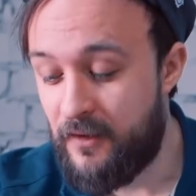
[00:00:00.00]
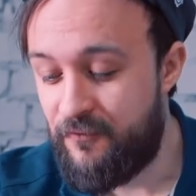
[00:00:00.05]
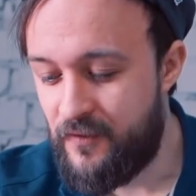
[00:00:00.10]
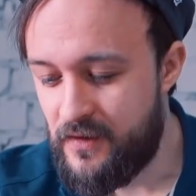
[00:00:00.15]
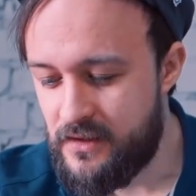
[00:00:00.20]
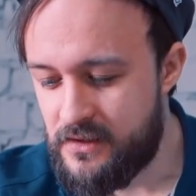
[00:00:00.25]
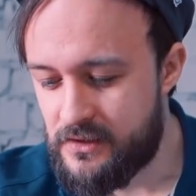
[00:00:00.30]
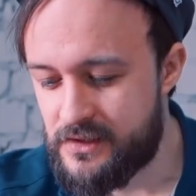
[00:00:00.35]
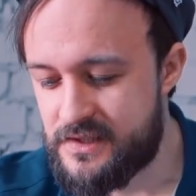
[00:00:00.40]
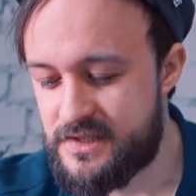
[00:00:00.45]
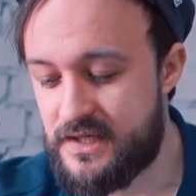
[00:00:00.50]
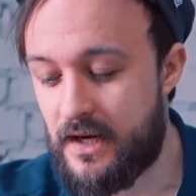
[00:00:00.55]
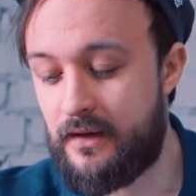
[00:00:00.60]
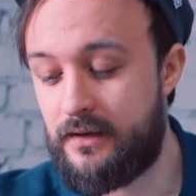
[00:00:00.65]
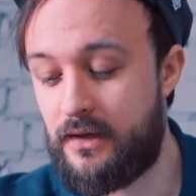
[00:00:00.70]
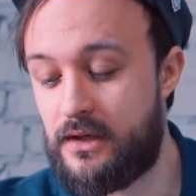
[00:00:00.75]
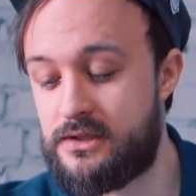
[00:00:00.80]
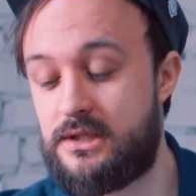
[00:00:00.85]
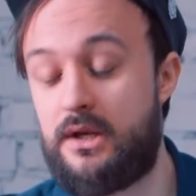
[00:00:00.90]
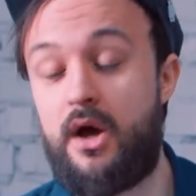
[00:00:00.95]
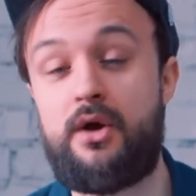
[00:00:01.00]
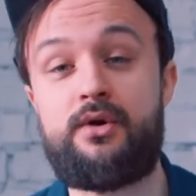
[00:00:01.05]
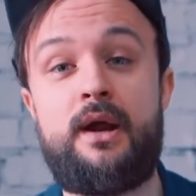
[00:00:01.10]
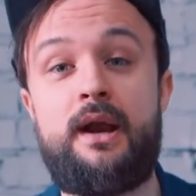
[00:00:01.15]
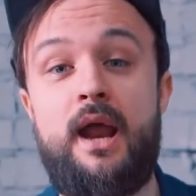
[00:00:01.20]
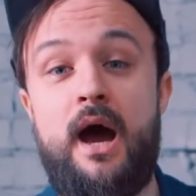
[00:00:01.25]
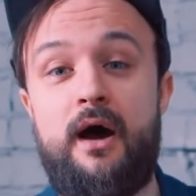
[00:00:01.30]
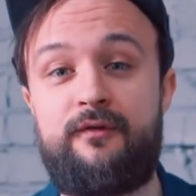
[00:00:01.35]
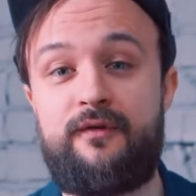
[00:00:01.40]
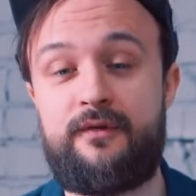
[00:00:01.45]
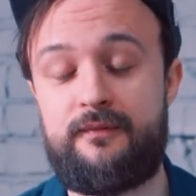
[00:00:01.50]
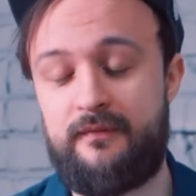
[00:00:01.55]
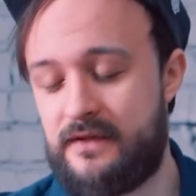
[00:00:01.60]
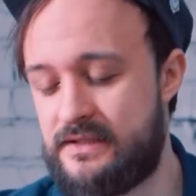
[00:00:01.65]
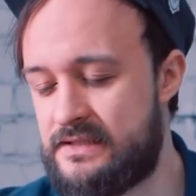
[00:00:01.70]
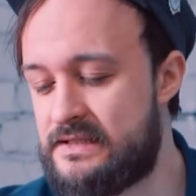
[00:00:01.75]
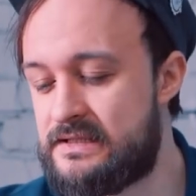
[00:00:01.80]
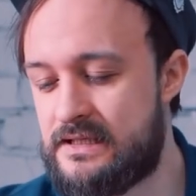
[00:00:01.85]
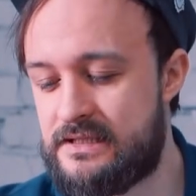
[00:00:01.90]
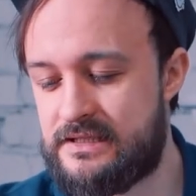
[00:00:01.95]
My fingers are not long enough. This
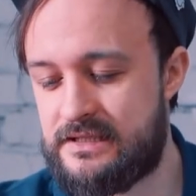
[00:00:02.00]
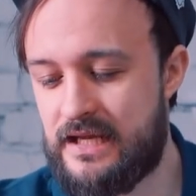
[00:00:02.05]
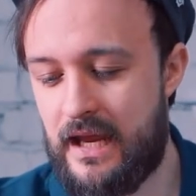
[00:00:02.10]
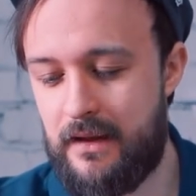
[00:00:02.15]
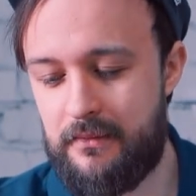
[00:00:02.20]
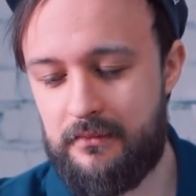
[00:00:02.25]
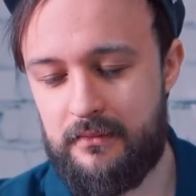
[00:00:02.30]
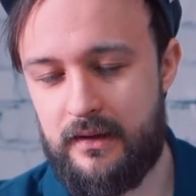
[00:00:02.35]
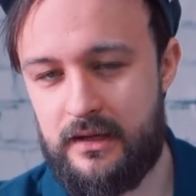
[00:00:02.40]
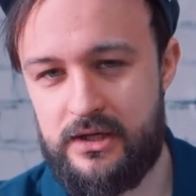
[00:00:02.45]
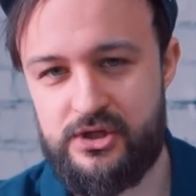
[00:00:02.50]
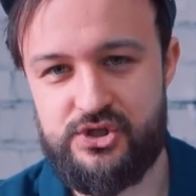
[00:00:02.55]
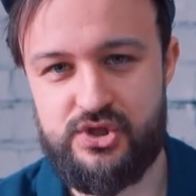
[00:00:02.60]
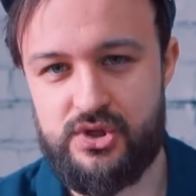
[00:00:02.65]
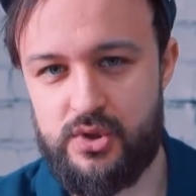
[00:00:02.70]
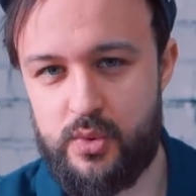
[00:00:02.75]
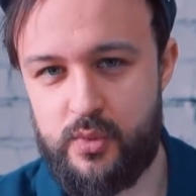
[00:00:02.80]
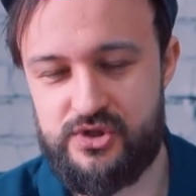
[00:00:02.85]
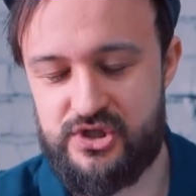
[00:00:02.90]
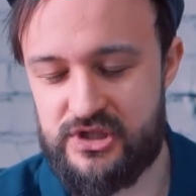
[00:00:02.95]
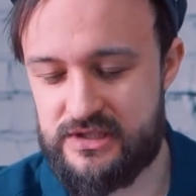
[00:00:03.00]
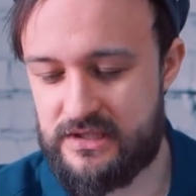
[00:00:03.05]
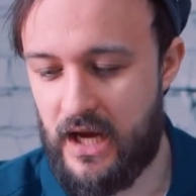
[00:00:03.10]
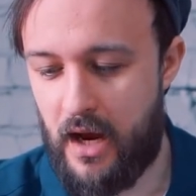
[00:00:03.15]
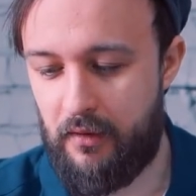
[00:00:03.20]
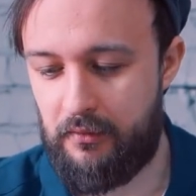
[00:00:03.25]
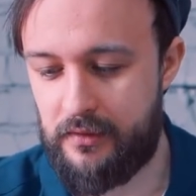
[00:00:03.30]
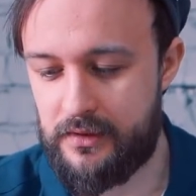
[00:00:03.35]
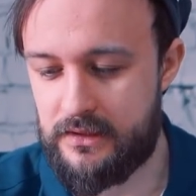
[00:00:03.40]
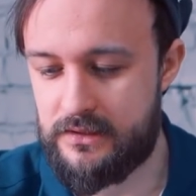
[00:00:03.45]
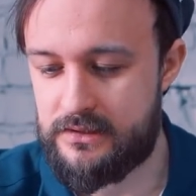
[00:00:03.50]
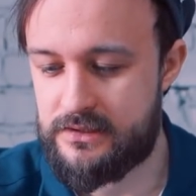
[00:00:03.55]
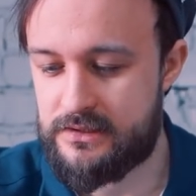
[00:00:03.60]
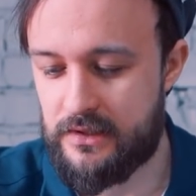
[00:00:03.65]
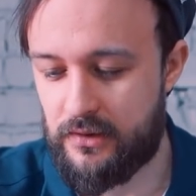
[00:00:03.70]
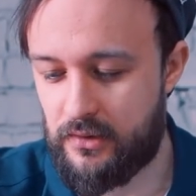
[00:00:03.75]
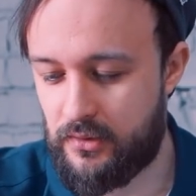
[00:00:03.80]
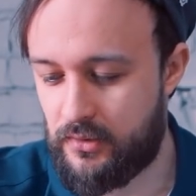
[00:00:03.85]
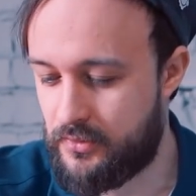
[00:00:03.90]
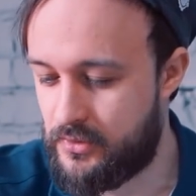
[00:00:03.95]
is the same issue, we just covered it,
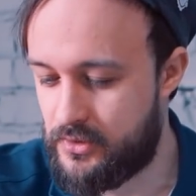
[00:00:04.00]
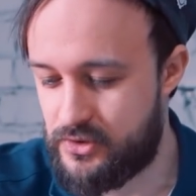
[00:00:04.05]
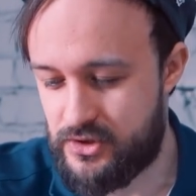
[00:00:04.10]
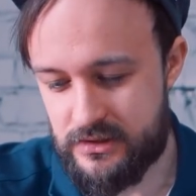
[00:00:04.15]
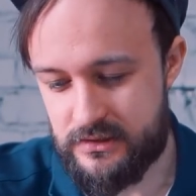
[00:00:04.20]
so we